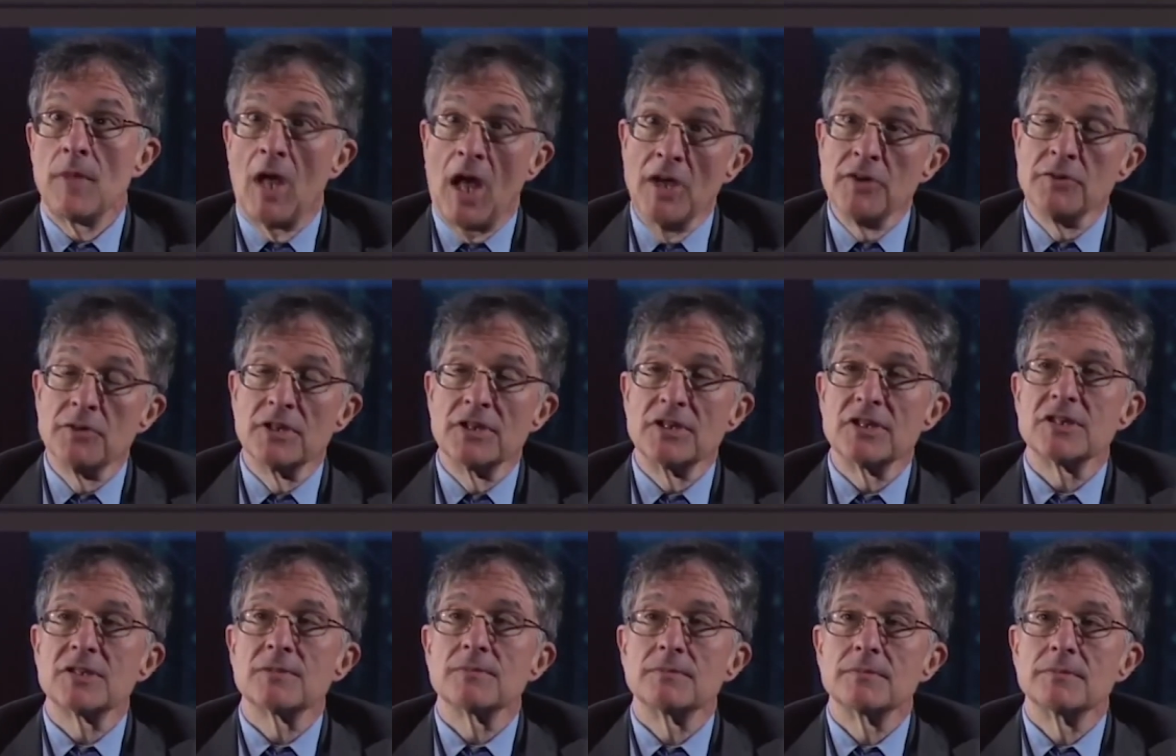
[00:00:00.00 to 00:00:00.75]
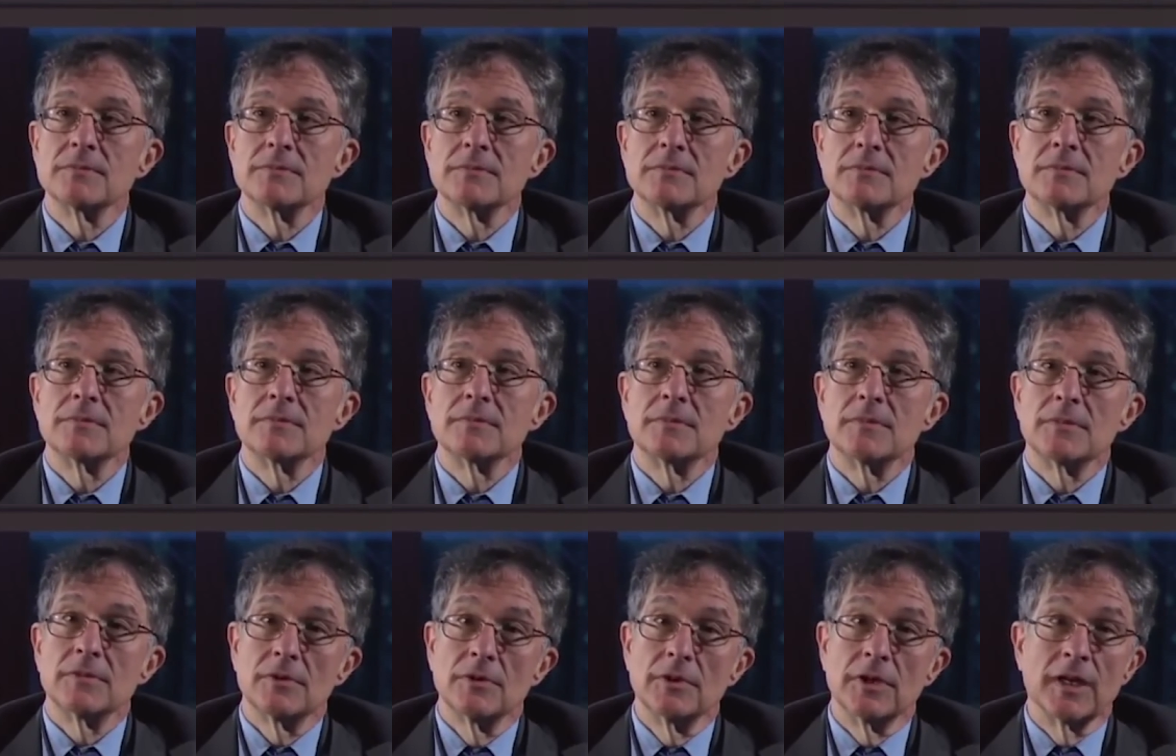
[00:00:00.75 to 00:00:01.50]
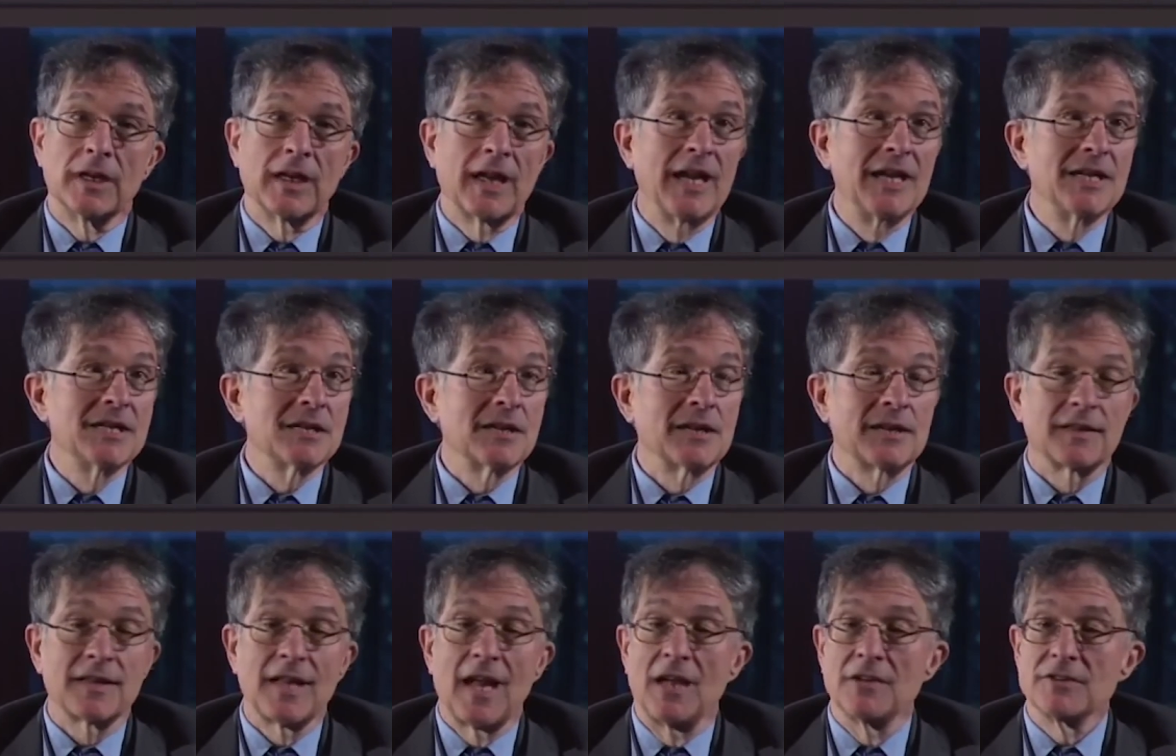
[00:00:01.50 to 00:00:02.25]
hundreds and
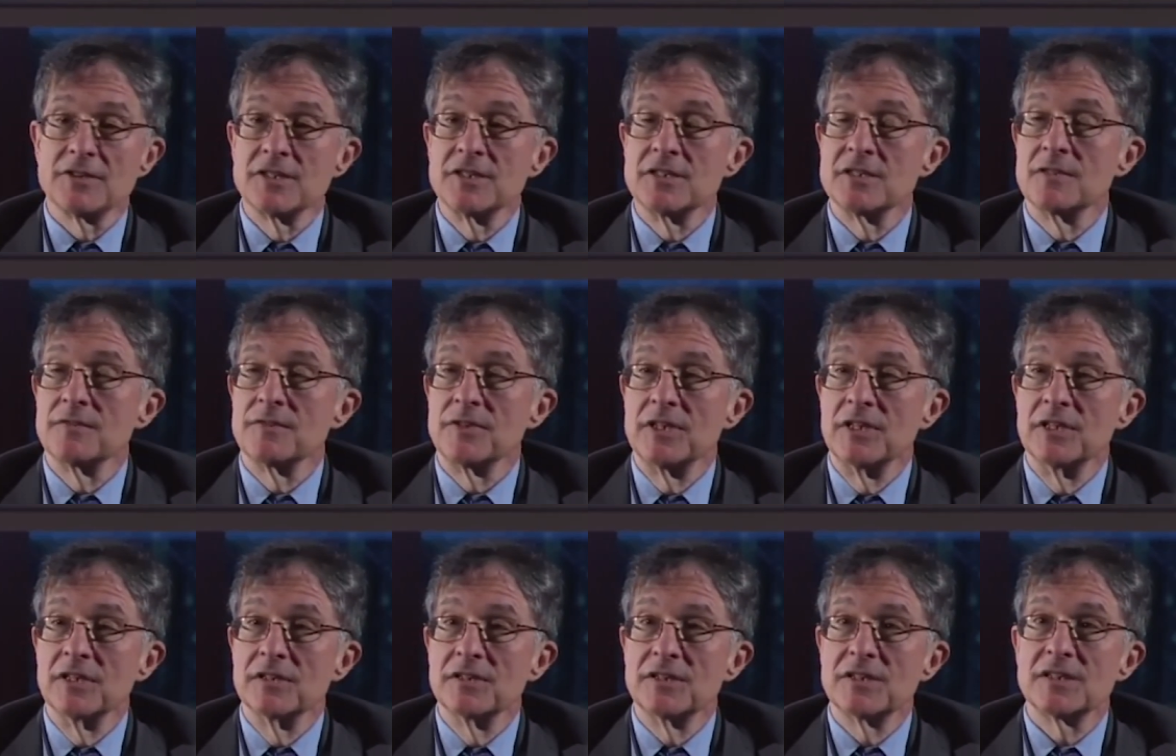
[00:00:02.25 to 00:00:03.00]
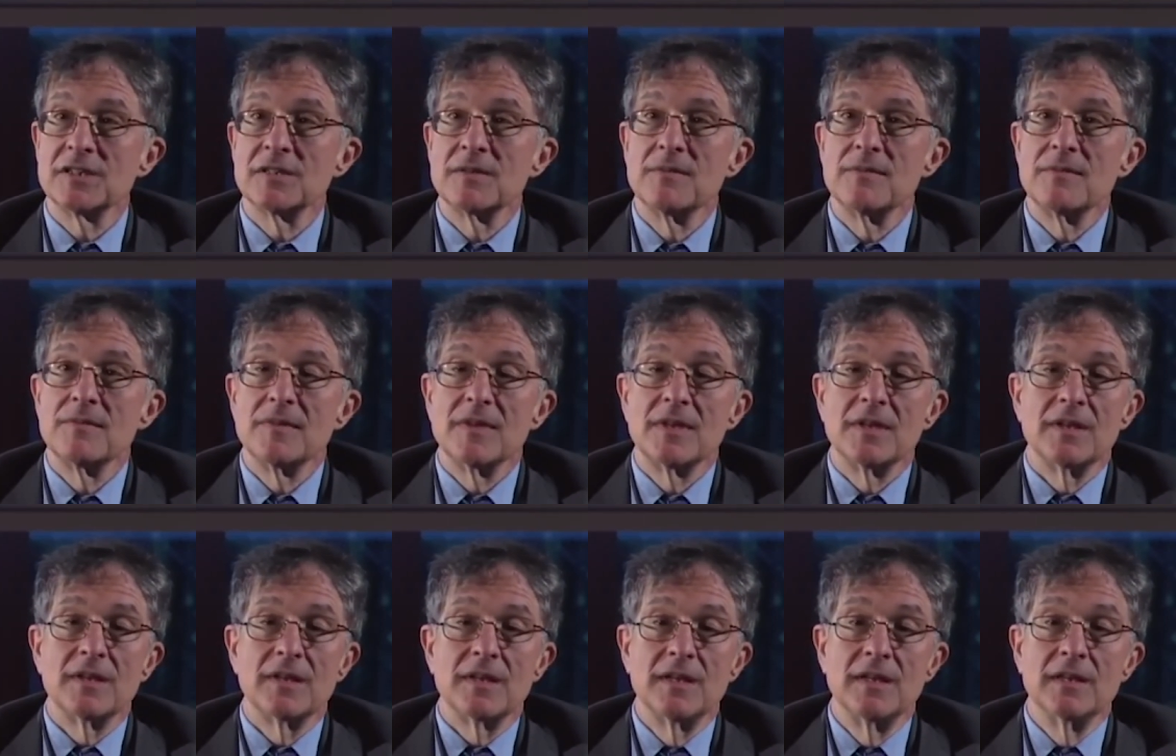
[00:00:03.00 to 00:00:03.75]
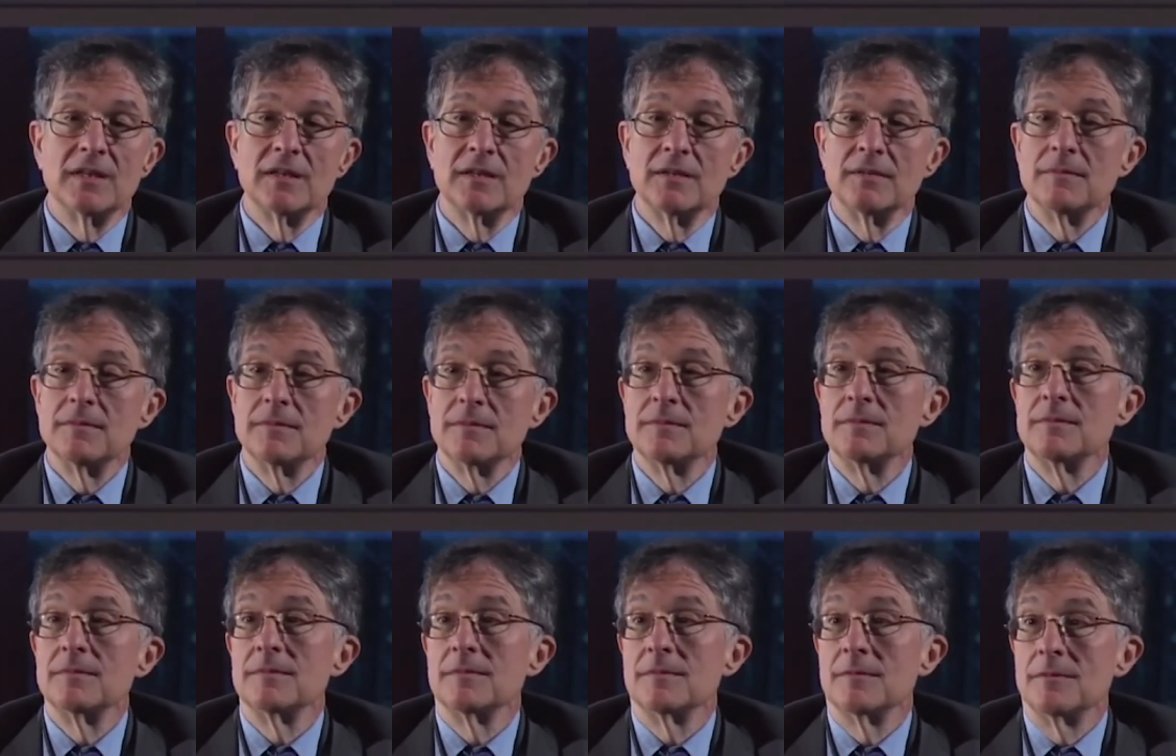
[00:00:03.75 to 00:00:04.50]
occasionally thousands of years in
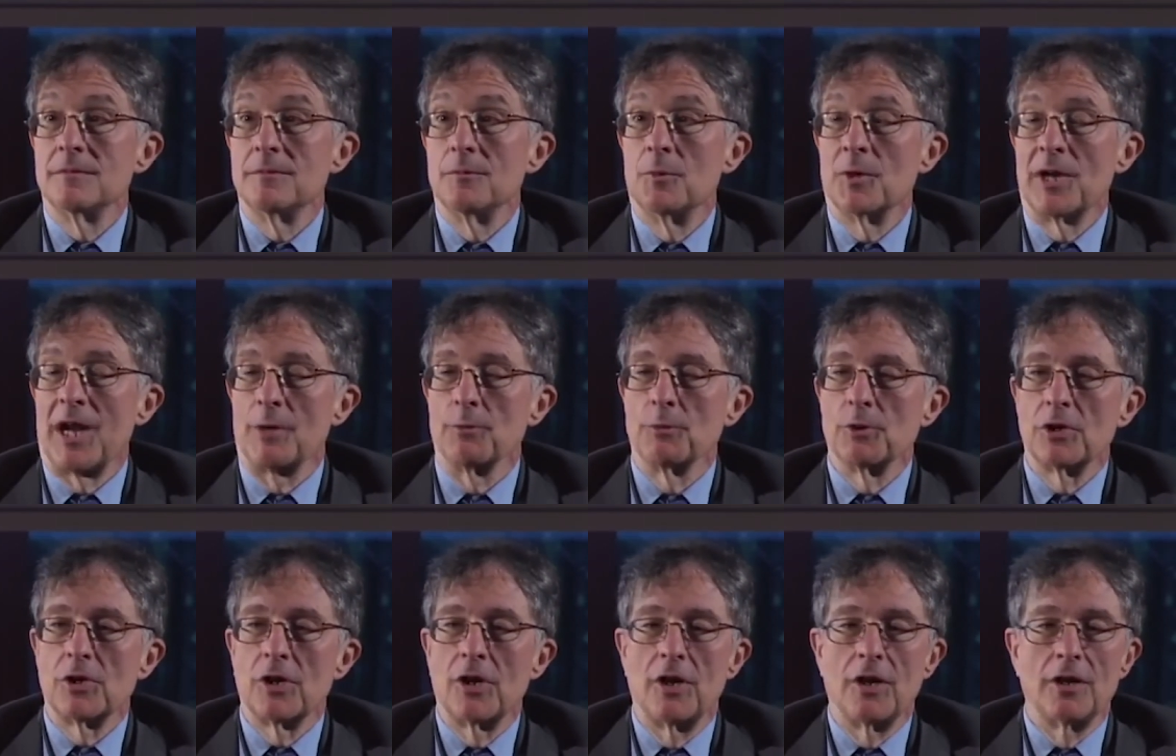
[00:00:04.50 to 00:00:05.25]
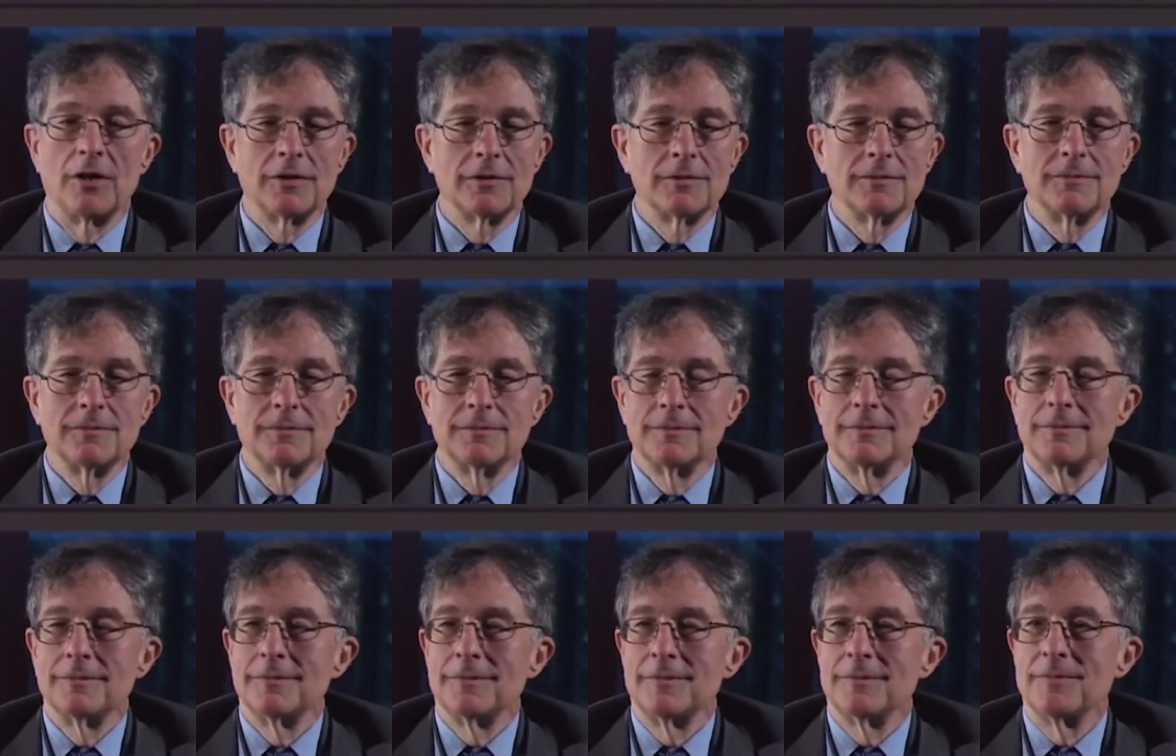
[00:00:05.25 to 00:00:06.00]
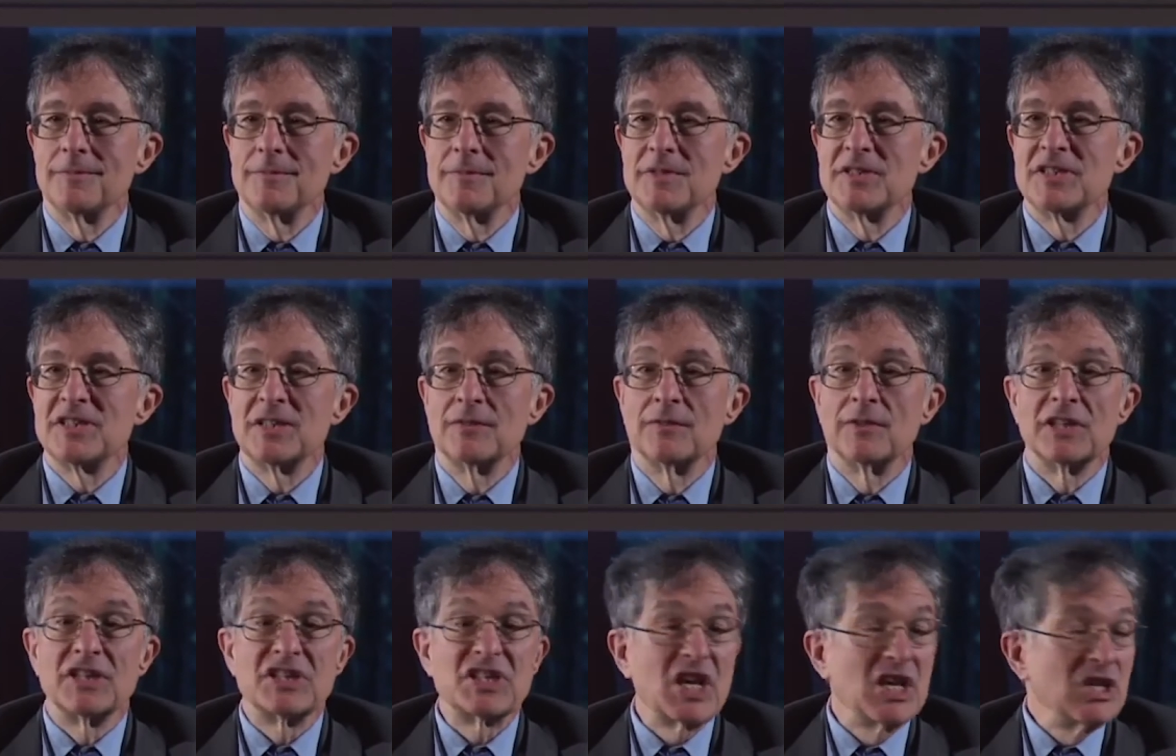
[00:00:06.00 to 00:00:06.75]
what I will call
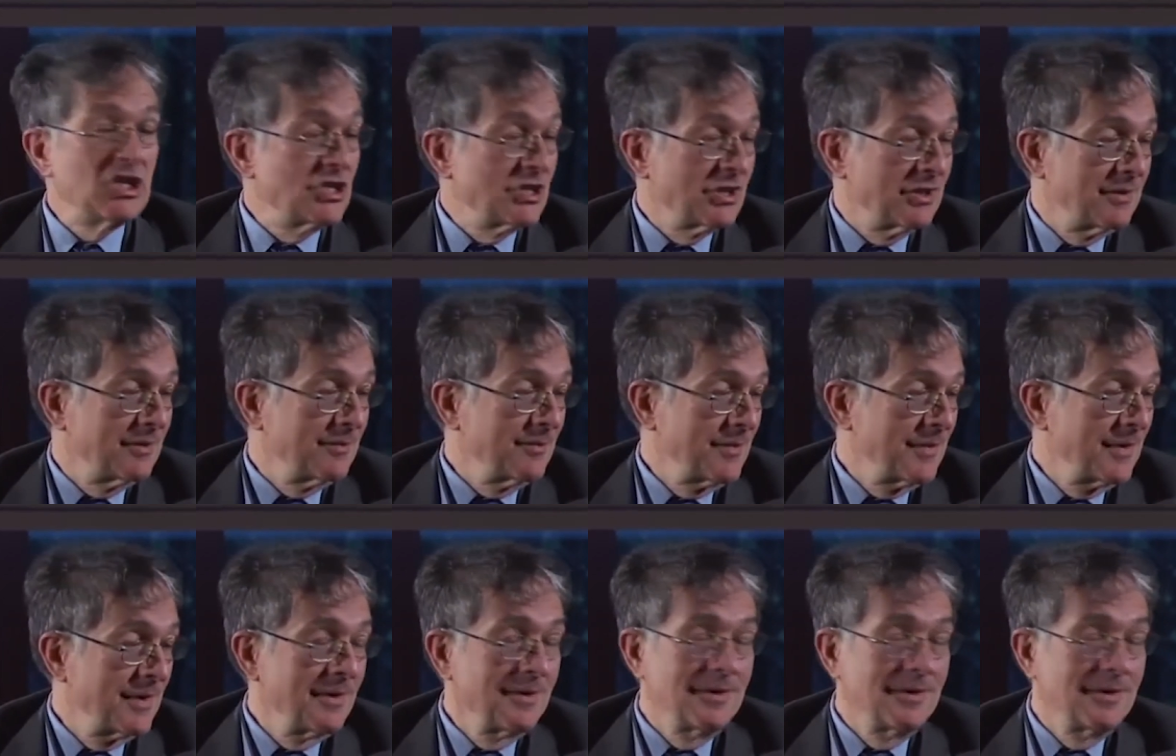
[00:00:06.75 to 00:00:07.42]
civilization,